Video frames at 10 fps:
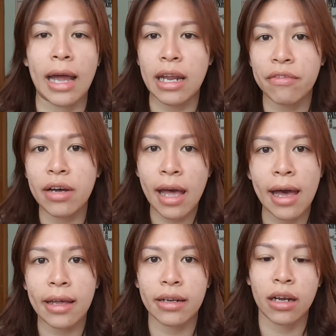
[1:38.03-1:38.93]
I never
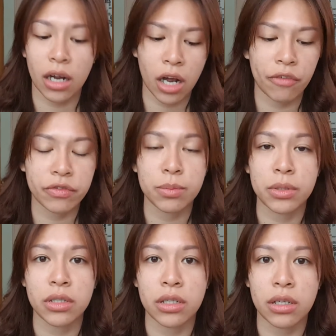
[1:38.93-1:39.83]
had a
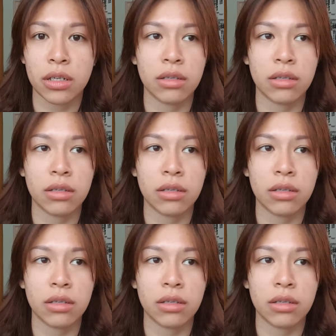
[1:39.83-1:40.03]
comfortable,